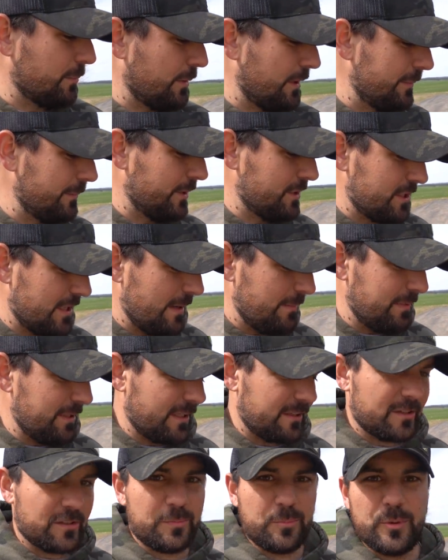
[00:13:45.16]
are pretty much
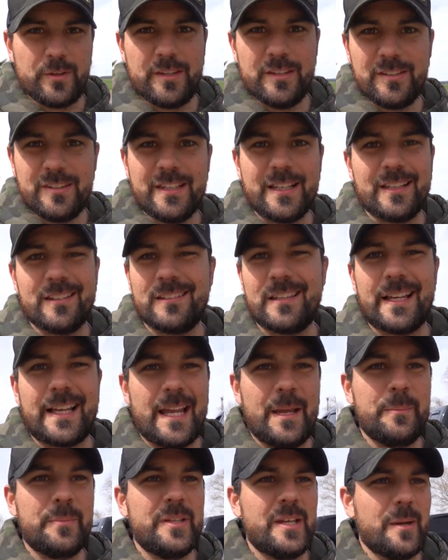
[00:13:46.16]
empty at this point. This thing is, like,
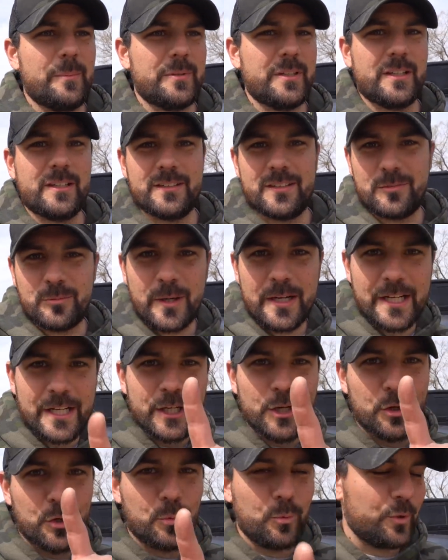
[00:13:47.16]
empty, because it's ready
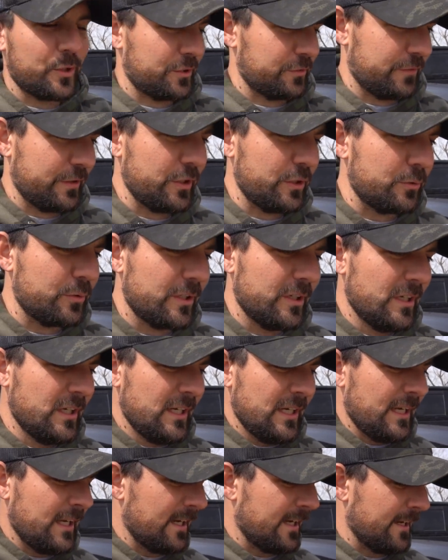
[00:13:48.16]
to go to one of you.
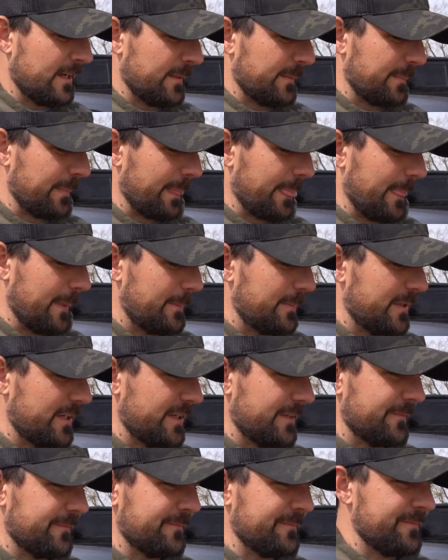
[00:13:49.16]
But,